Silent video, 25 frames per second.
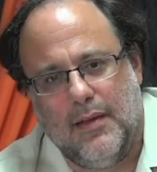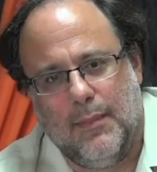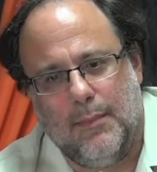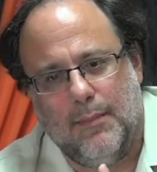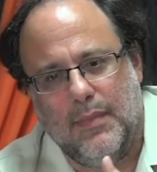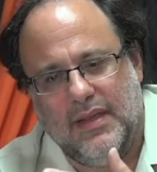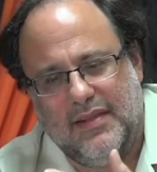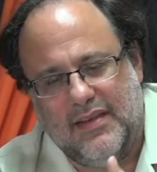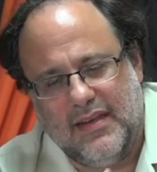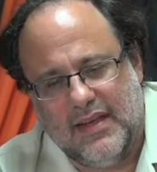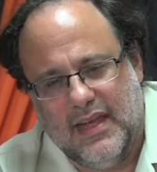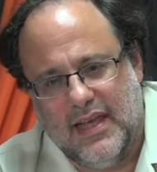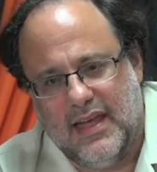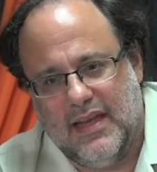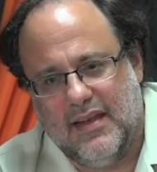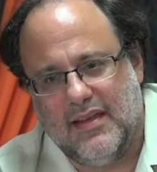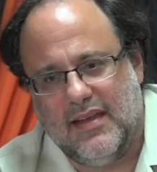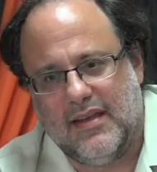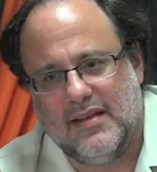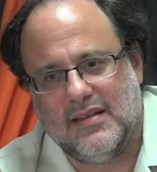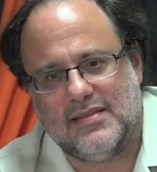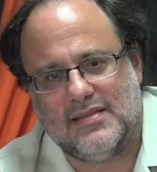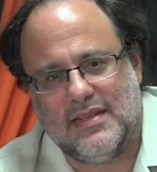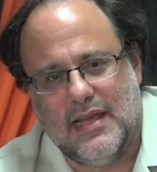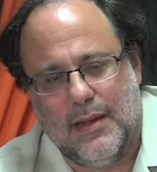
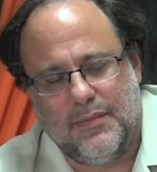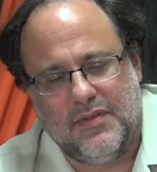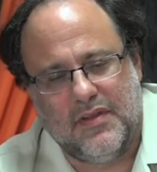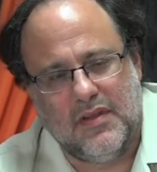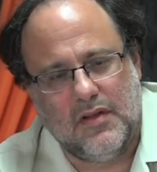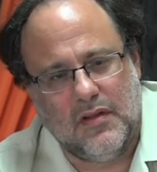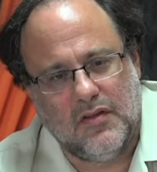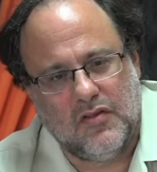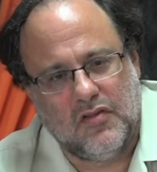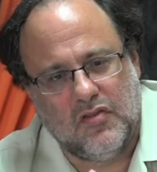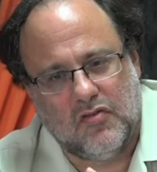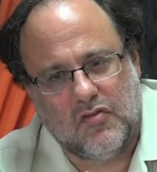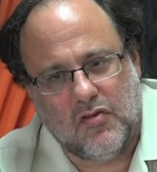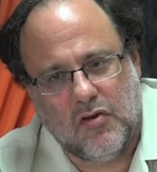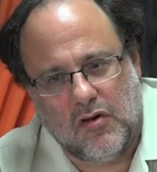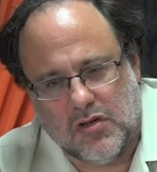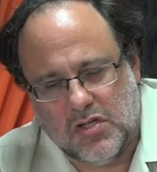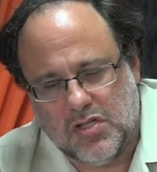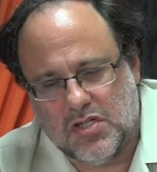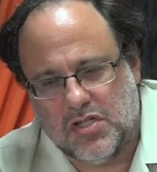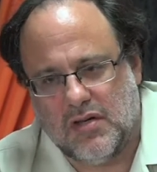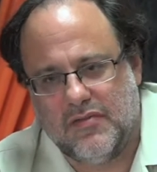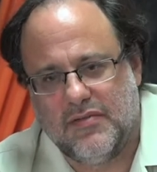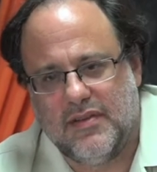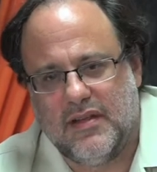mitigating steps in the
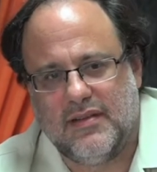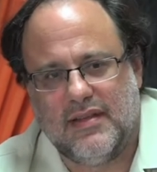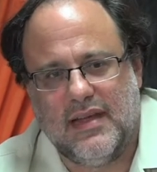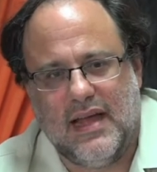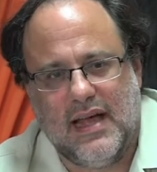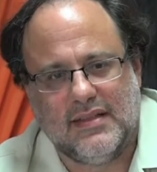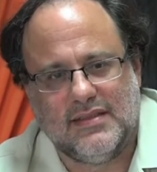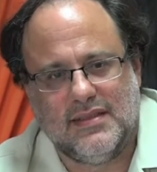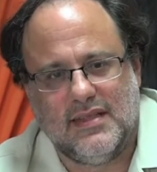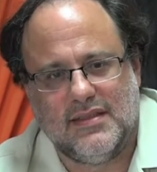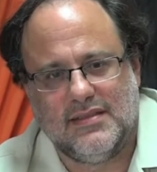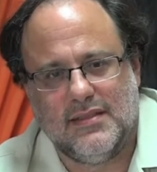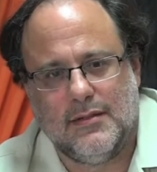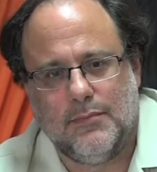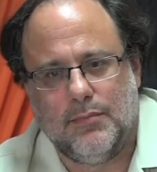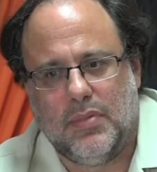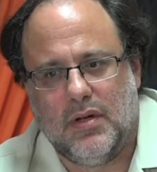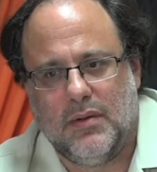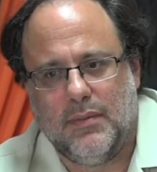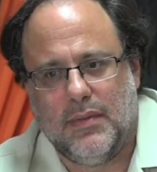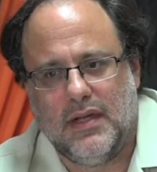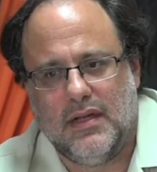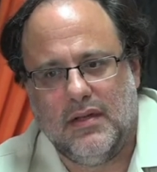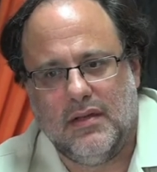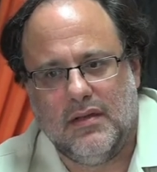structure of the tax as
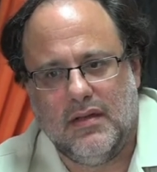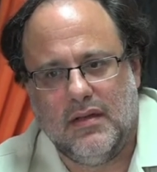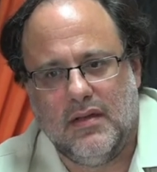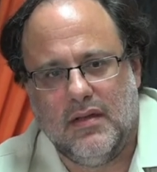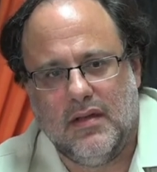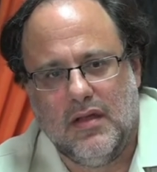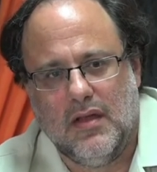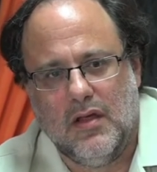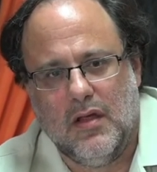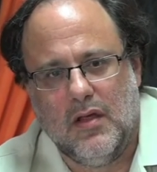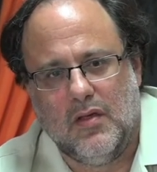implemented